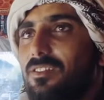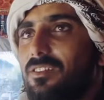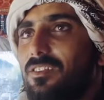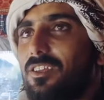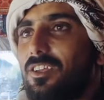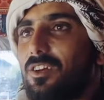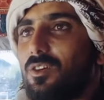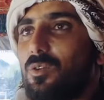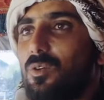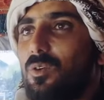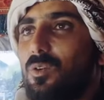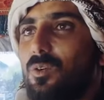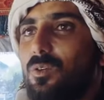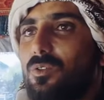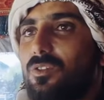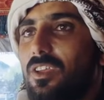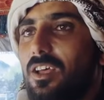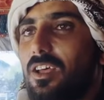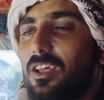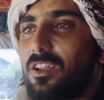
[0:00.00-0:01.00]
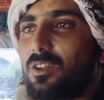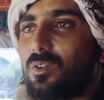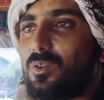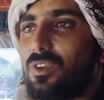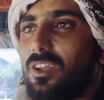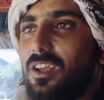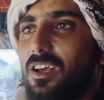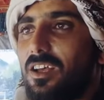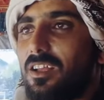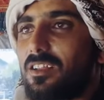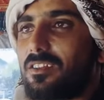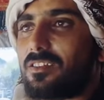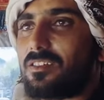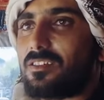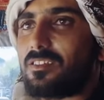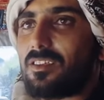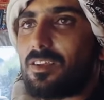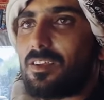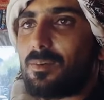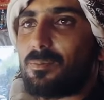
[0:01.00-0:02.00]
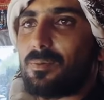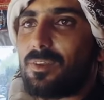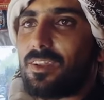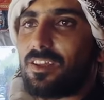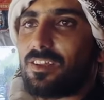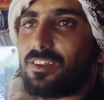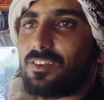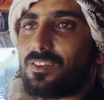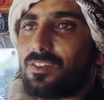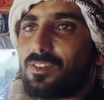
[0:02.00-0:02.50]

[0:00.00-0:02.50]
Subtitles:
It's our home.